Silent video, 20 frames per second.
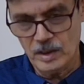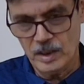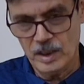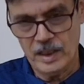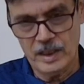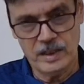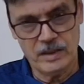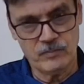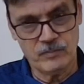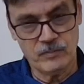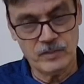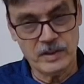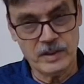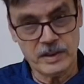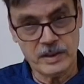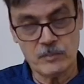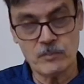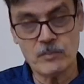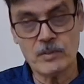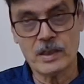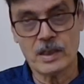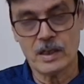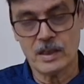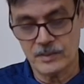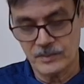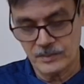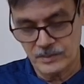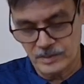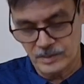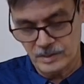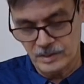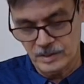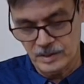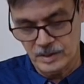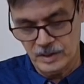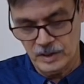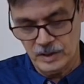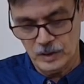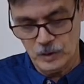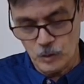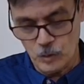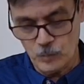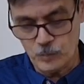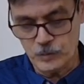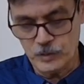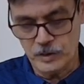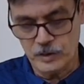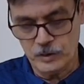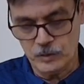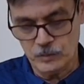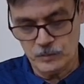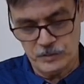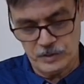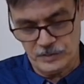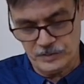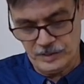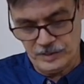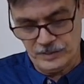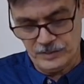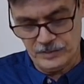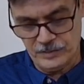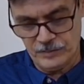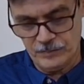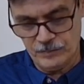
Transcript: and Will Kymlicka's group theory of justice.